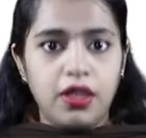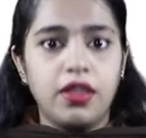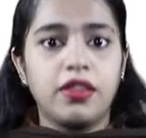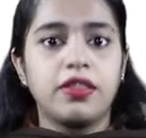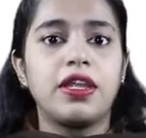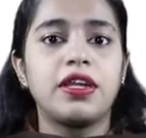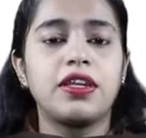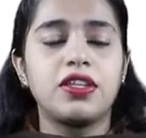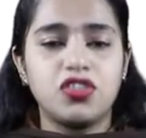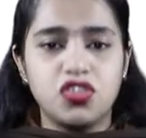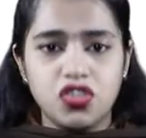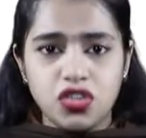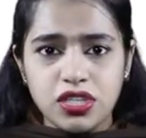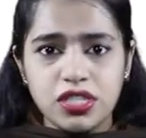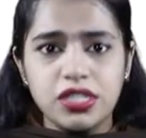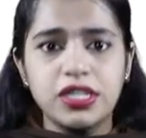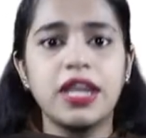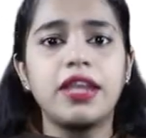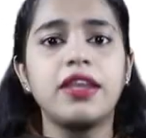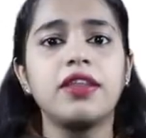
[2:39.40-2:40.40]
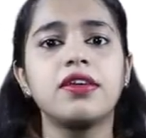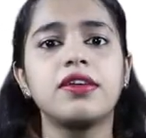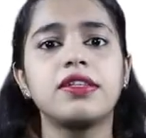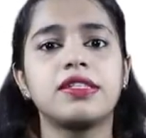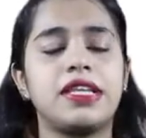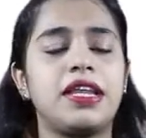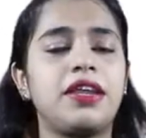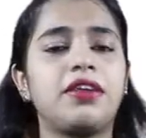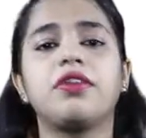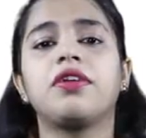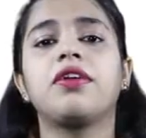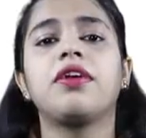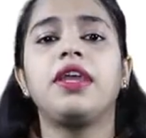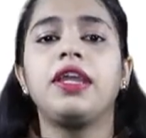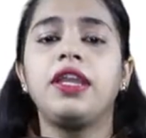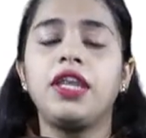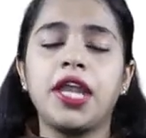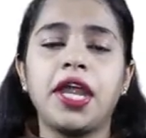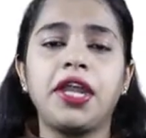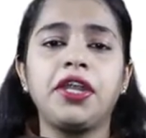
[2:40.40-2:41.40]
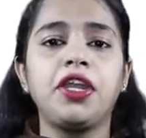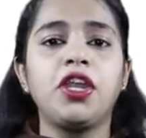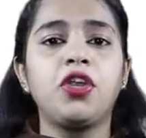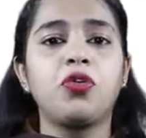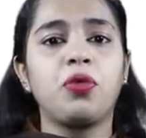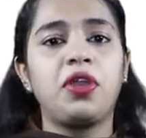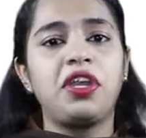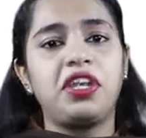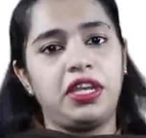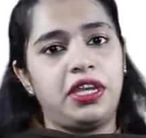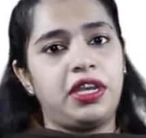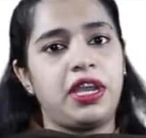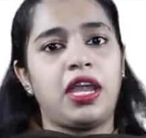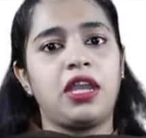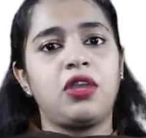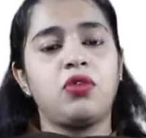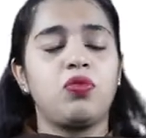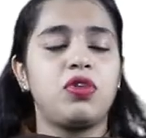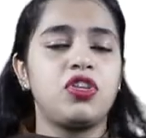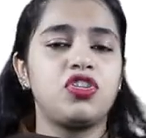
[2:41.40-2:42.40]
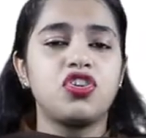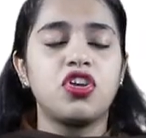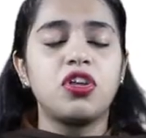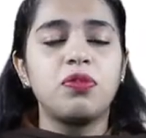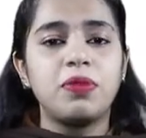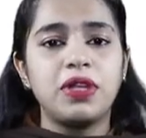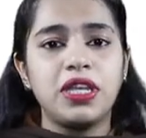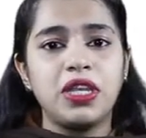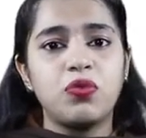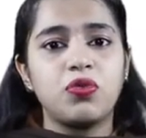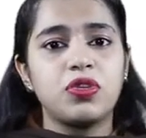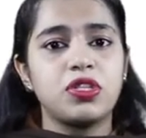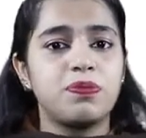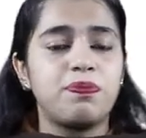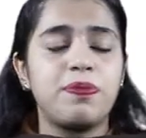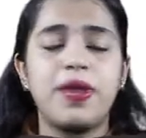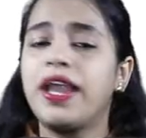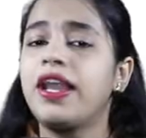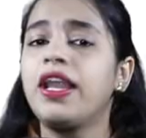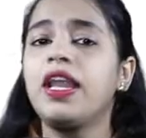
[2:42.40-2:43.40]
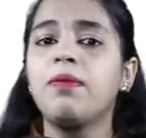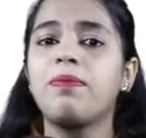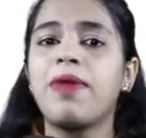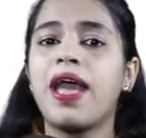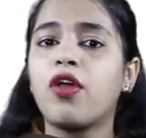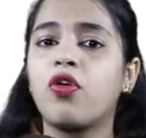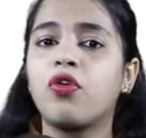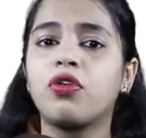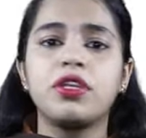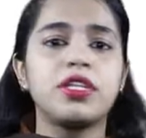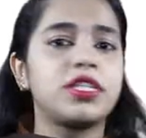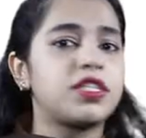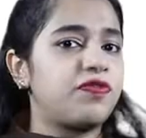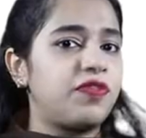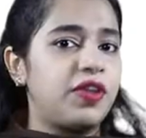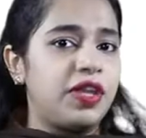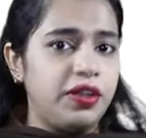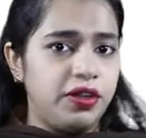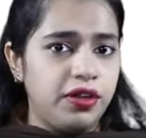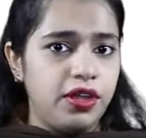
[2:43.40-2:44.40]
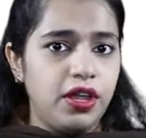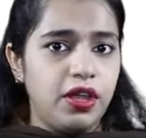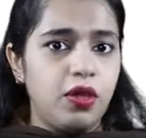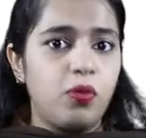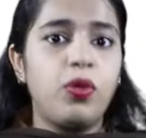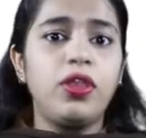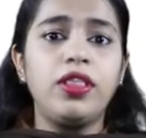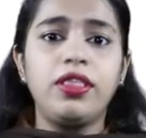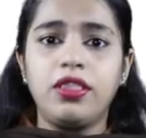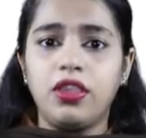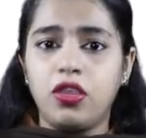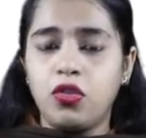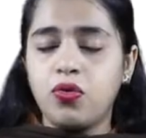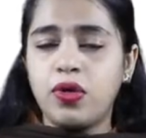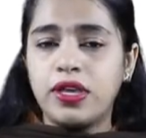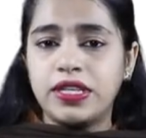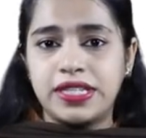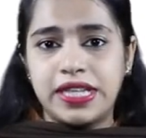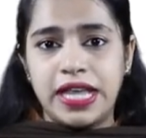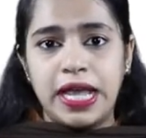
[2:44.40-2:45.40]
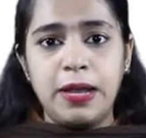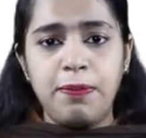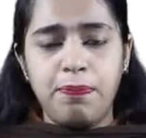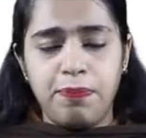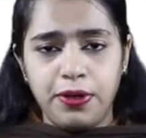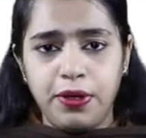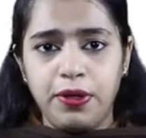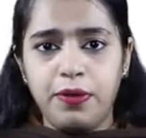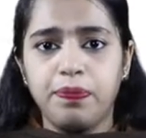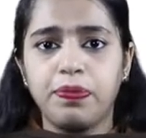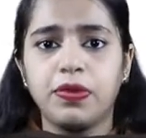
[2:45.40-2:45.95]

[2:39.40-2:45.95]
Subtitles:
That is just 10 years later, in 1929, when Germany was barely back on its feet with US help.